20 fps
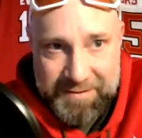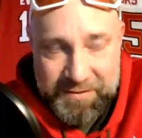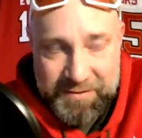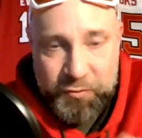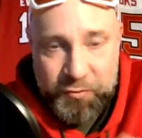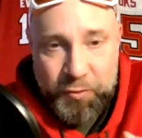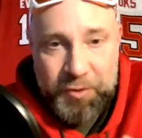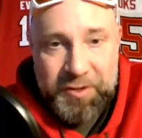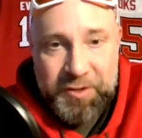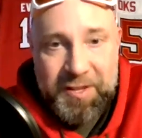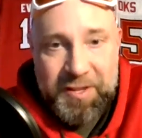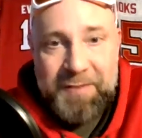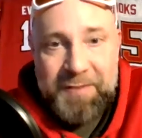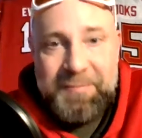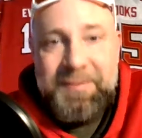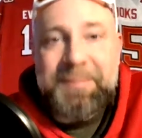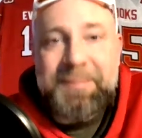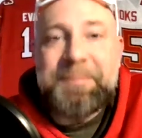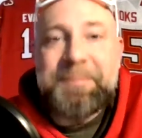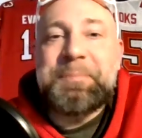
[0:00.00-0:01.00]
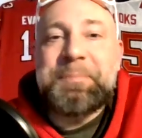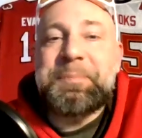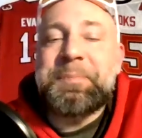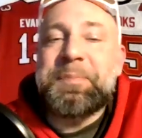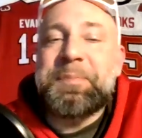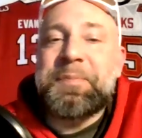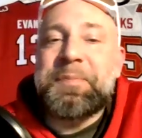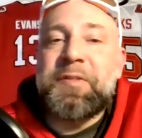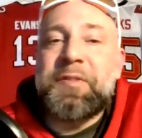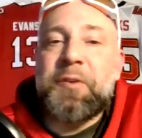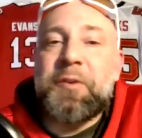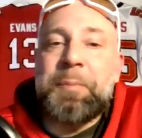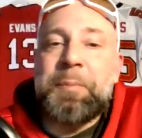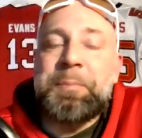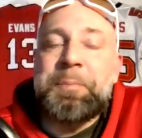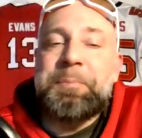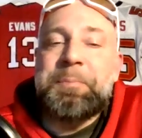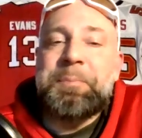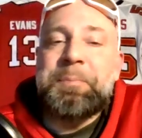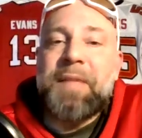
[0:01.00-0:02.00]
Jordan Love.
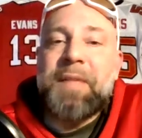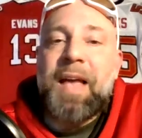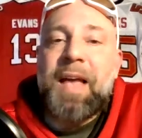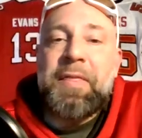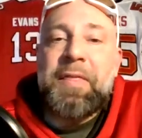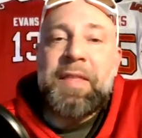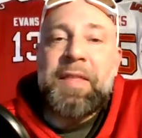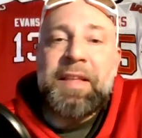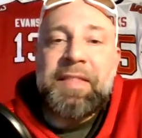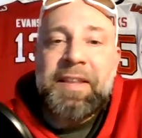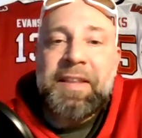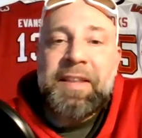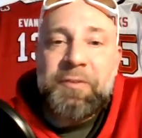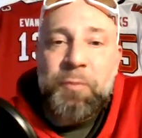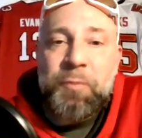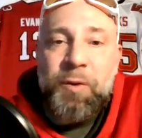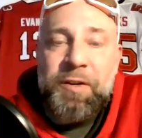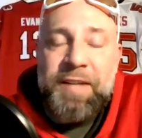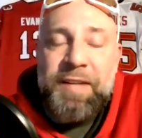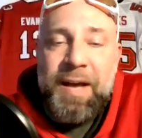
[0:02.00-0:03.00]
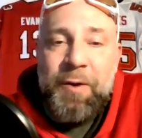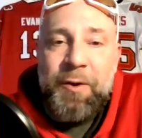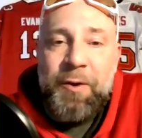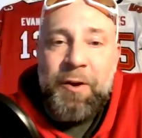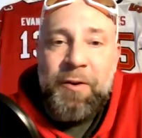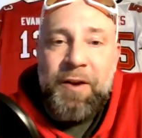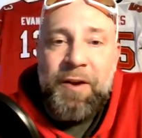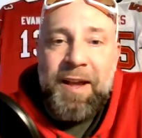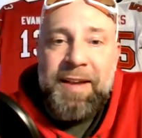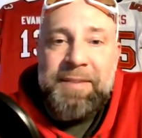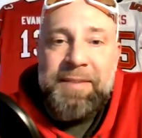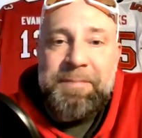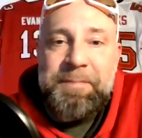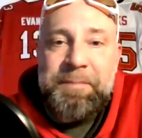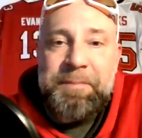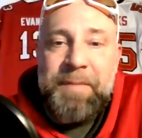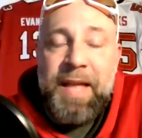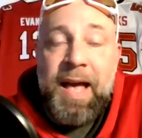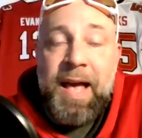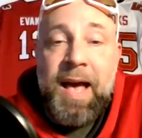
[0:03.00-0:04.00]
So I think things worked out all right.
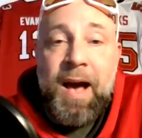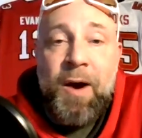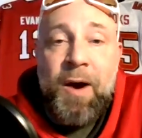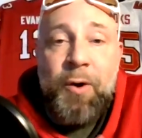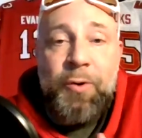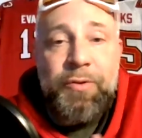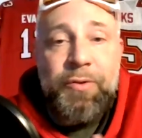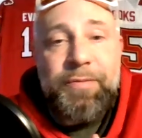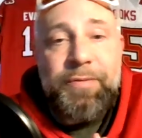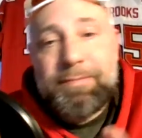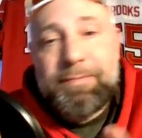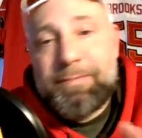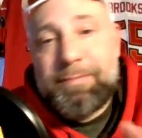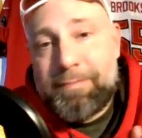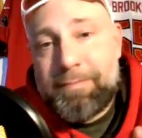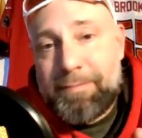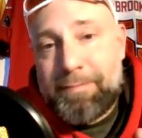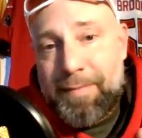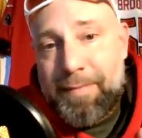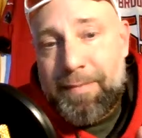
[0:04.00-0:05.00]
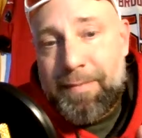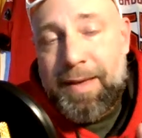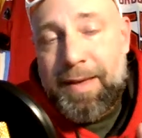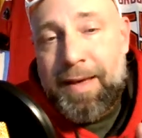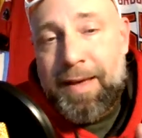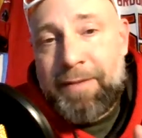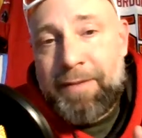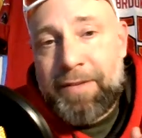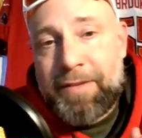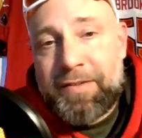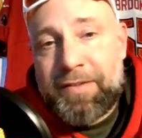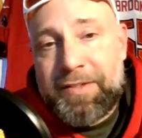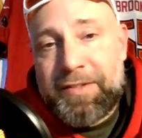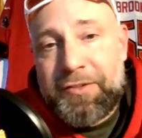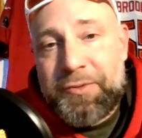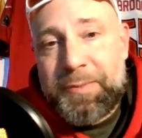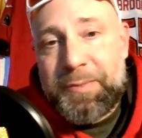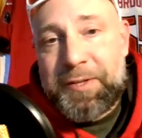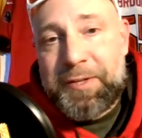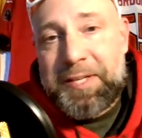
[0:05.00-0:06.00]
Now,
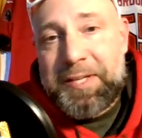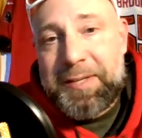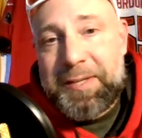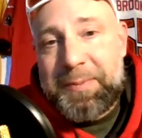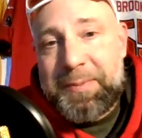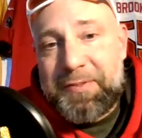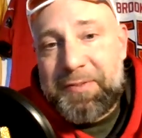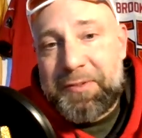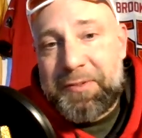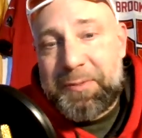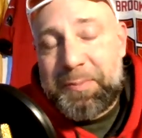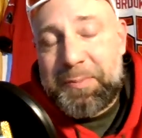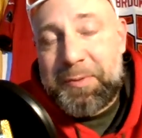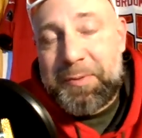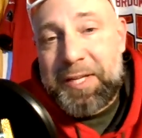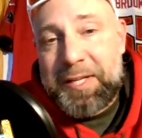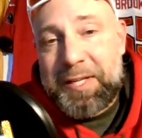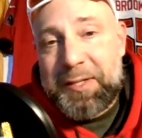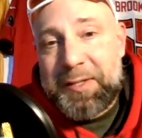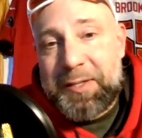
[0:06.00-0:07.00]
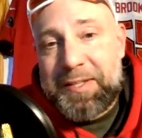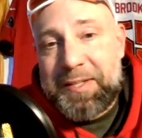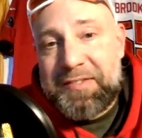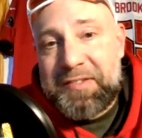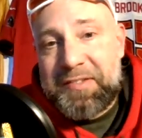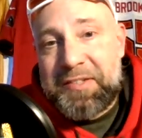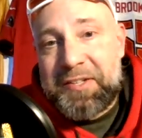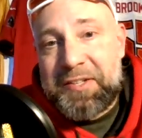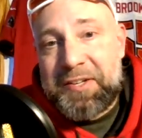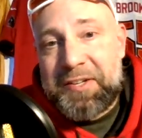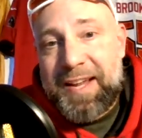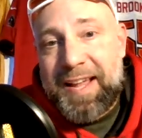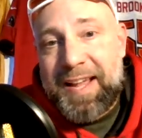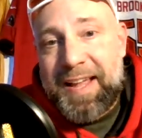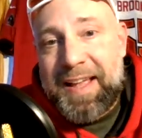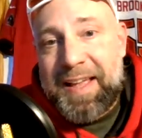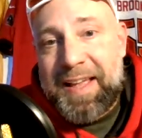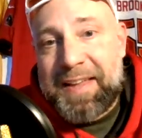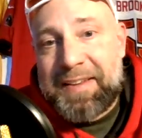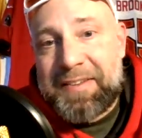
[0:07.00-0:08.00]
obviously, Jahmyr Gibbs looked pretty good this year,
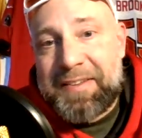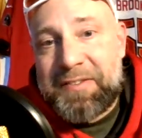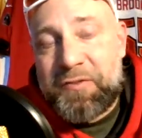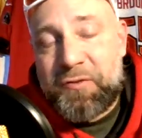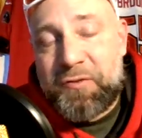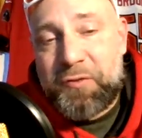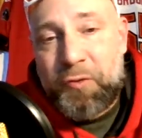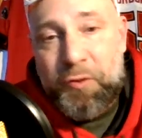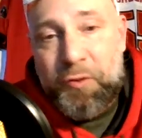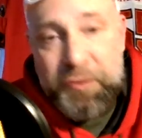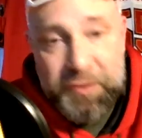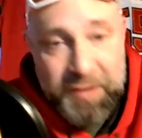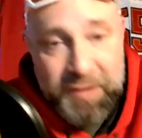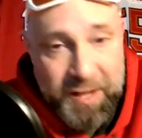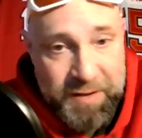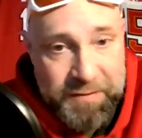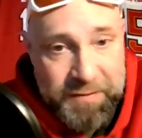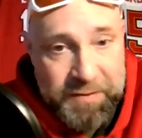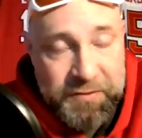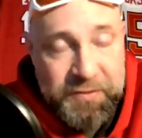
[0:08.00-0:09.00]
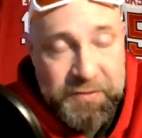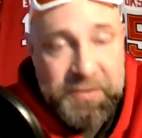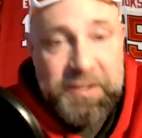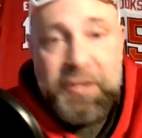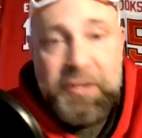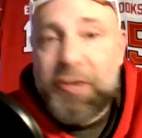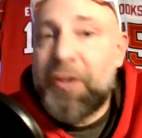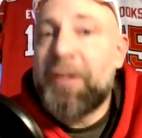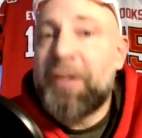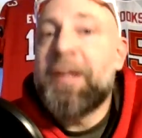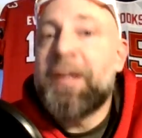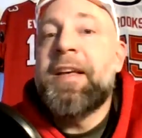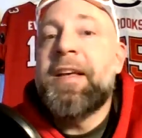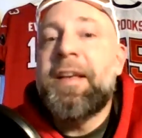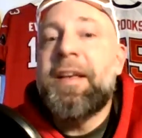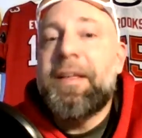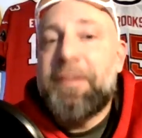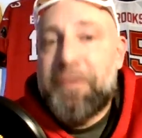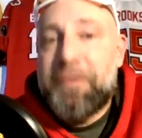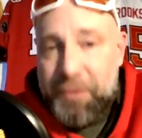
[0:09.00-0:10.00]
and Jordan Love is still
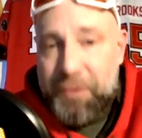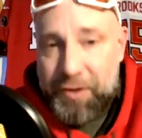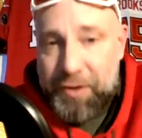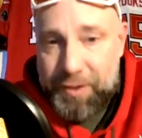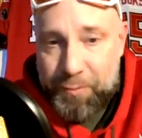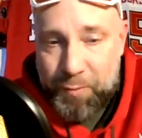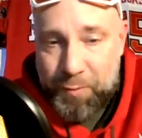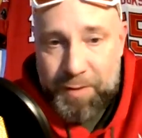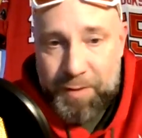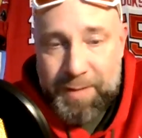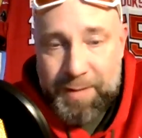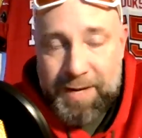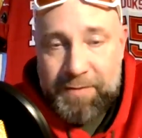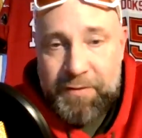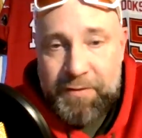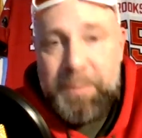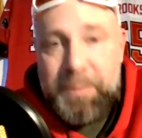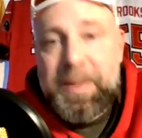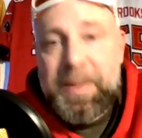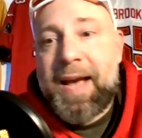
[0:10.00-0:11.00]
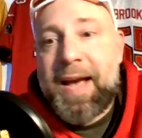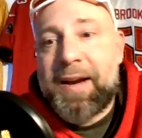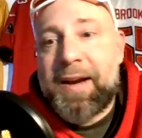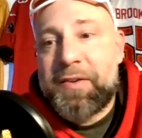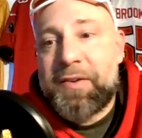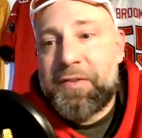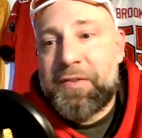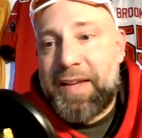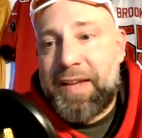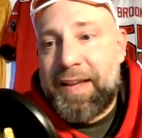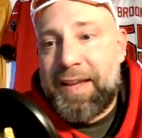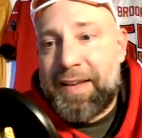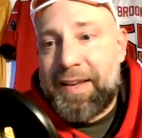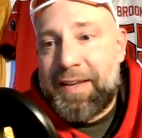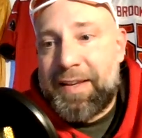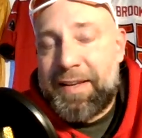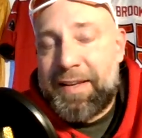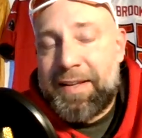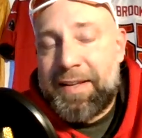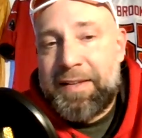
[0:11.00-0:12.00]
the starting quarterback for the Packers.
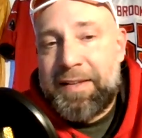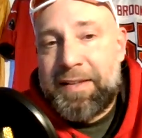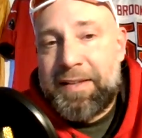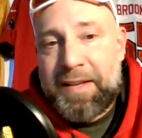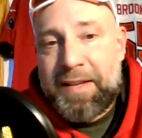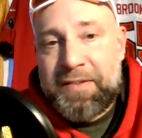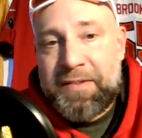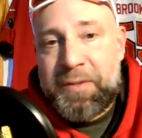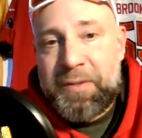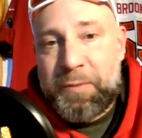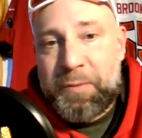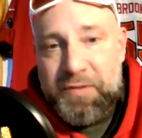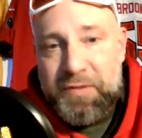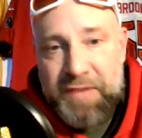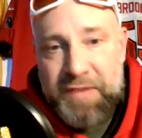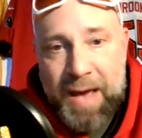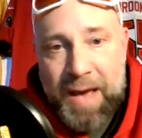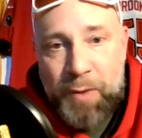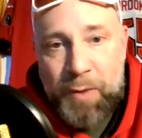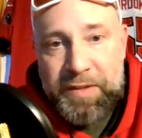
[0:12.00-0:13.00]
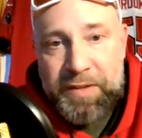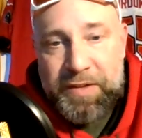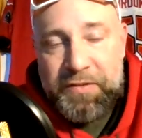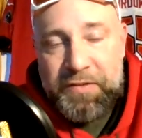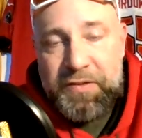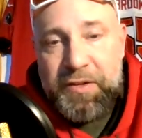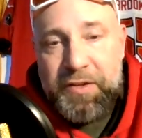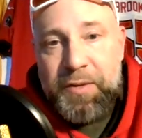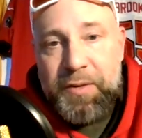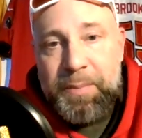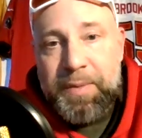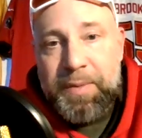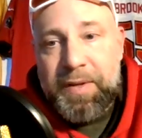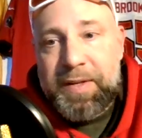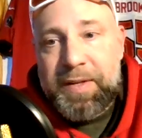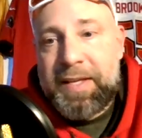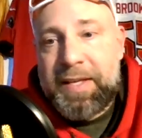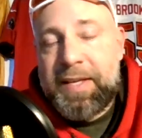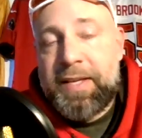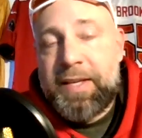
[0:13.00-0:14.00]
And yes, he was down this year,
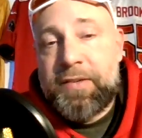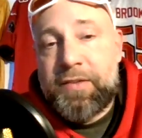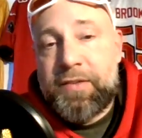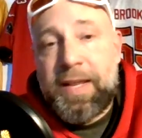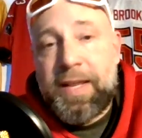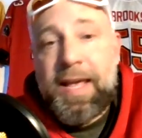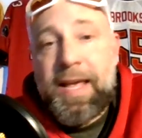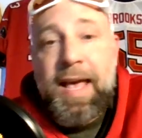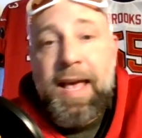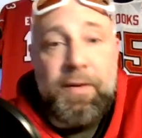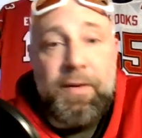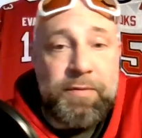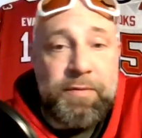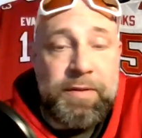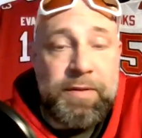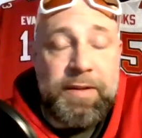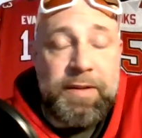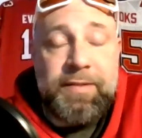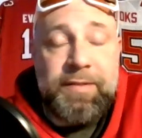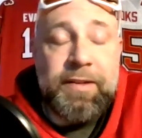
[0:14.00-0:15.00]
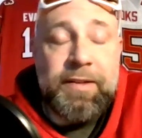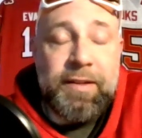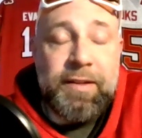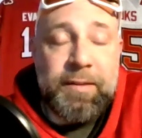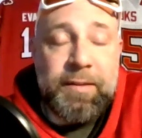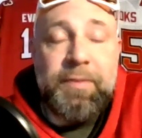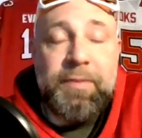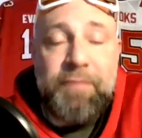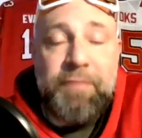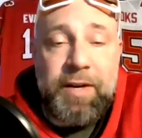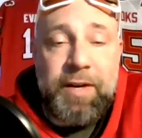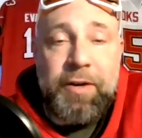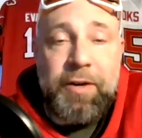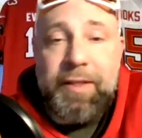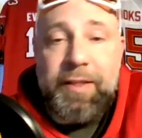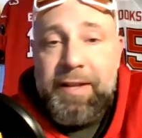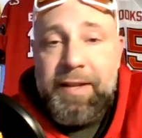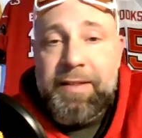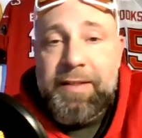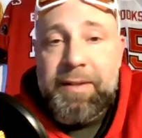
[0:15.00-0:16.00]
but he's going to very
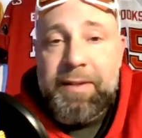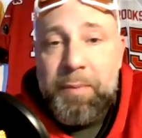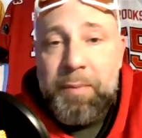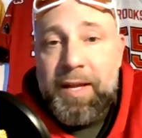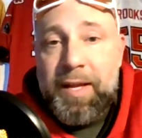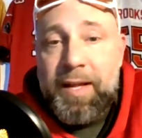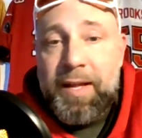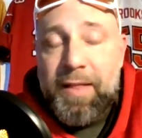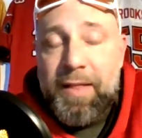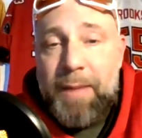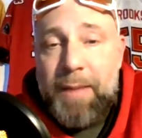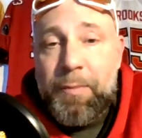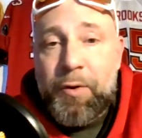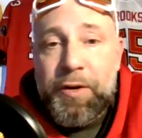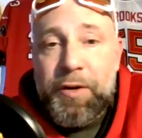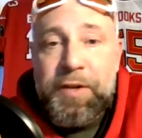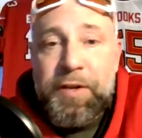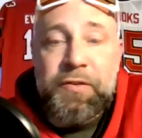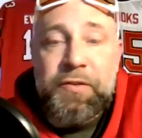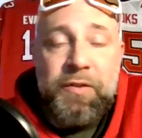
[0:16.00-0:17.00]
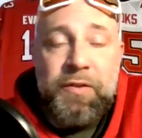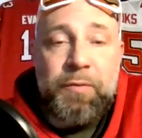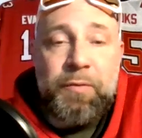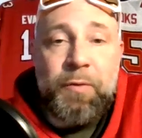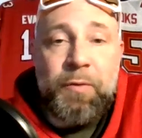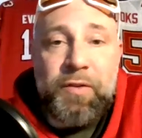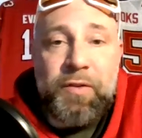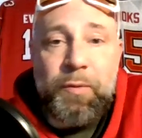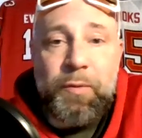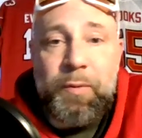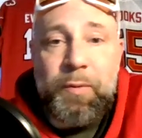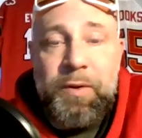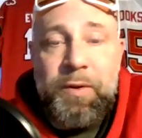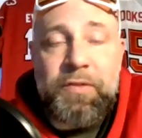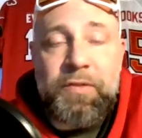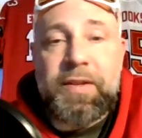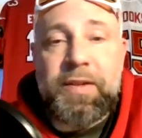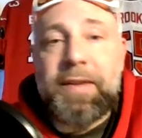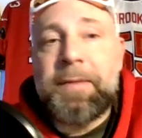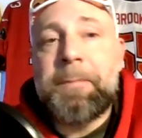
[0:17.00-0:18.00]
likely play a lot more years than Russell Wilson.